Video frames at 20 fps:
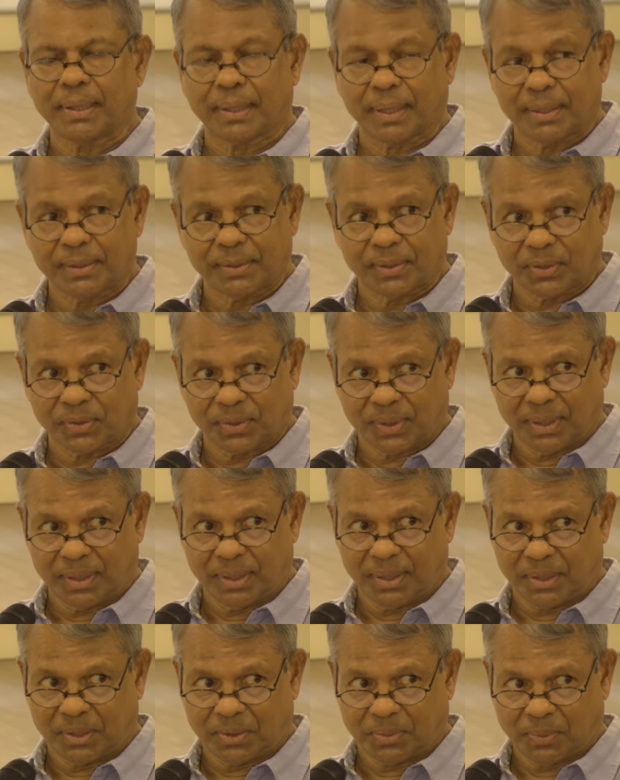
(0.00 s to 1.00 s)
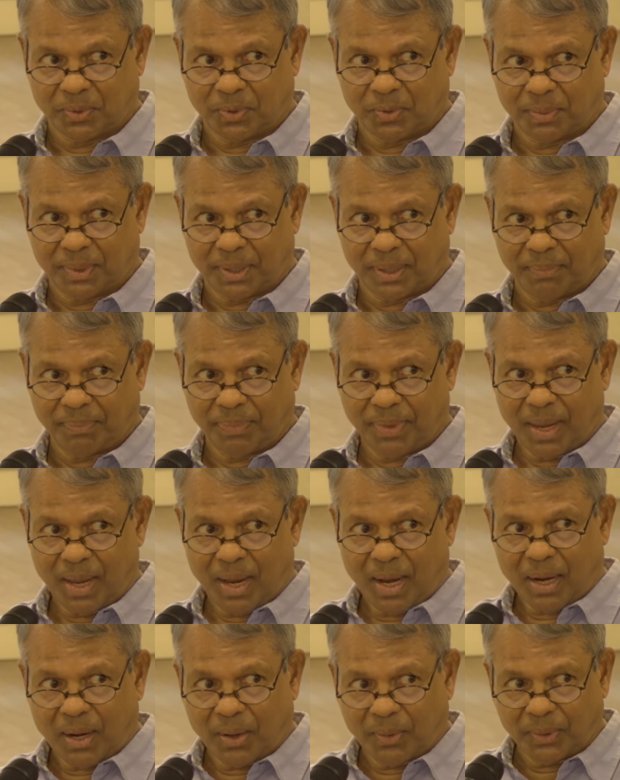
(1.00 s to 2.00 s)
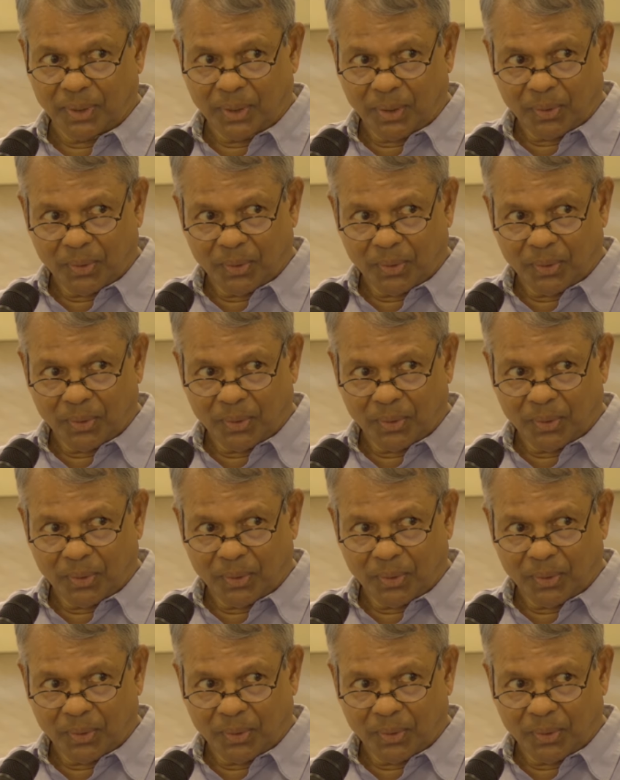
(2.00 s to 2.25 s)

arises in this moment. Now,